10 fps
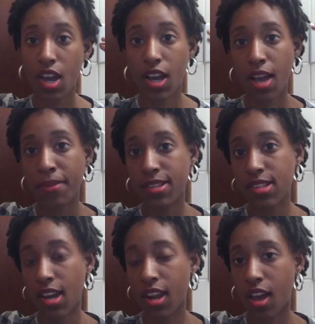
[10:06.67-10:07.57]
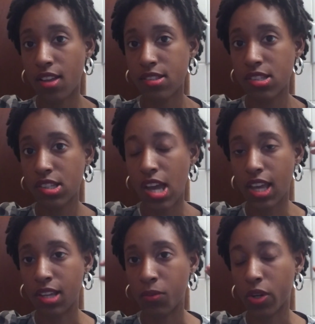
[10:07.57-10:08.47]
I got my side hustle. I
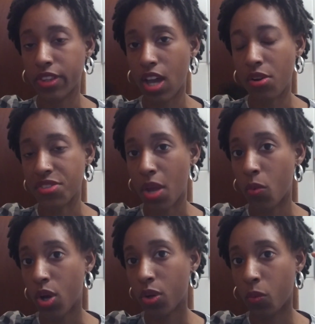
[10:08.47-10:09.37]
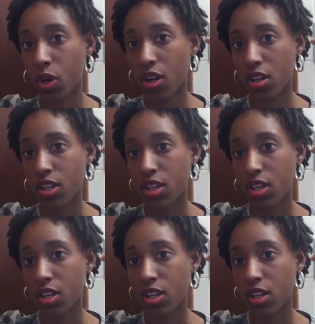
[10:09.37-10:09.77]
can work the hours I want to work.